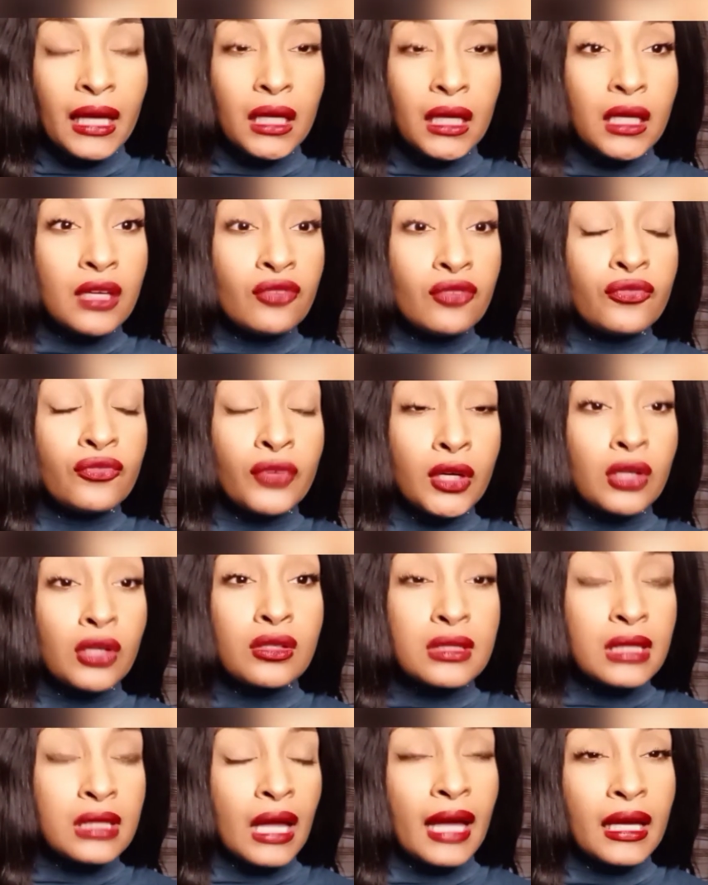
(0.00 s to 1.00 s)
he
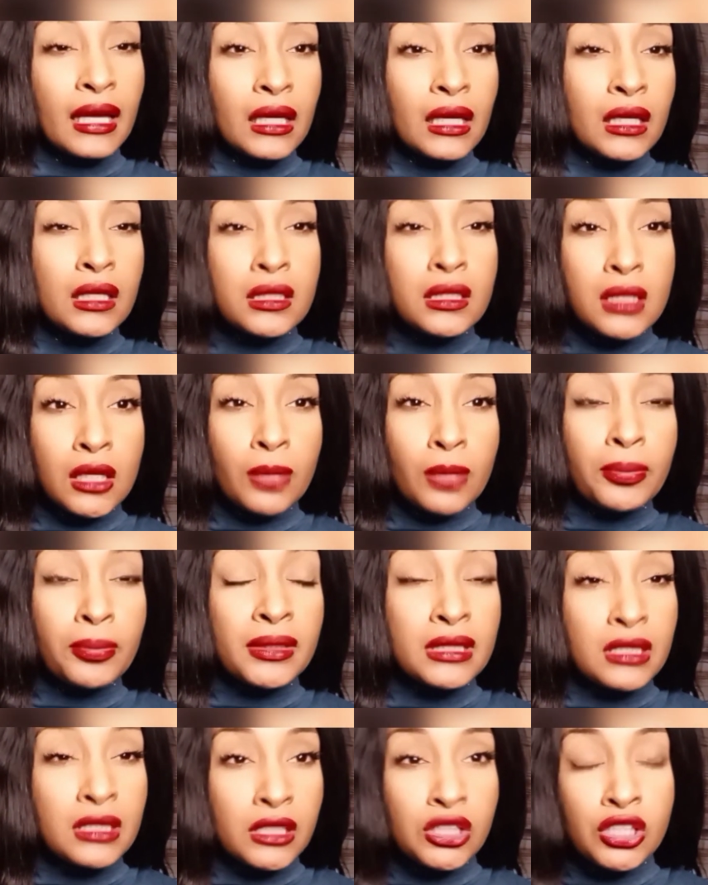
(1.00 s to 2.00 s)
feels like he's in the
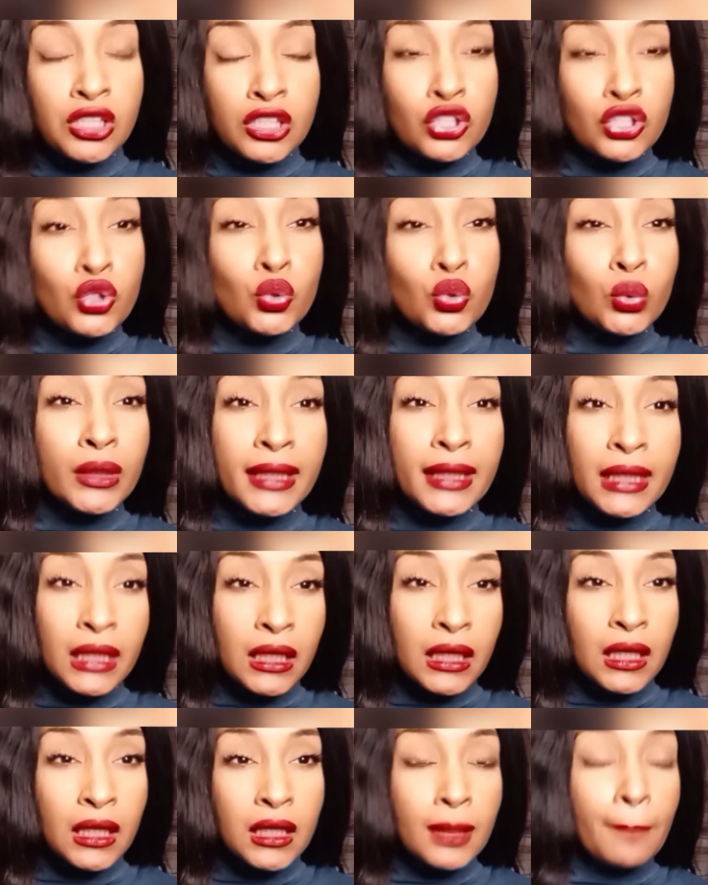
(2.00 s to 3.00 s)
position to
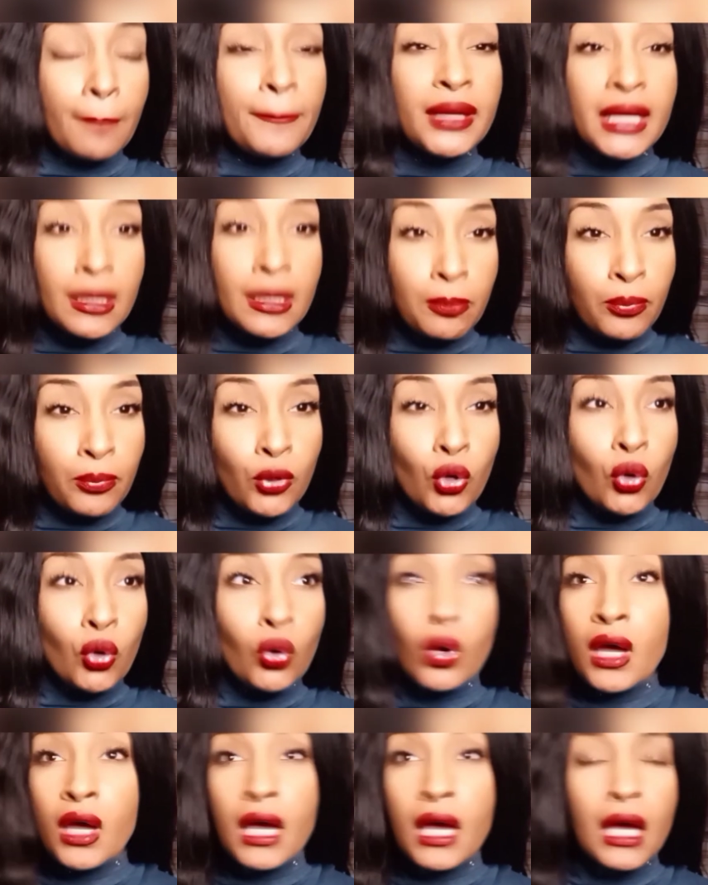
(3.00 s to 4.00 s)
lead people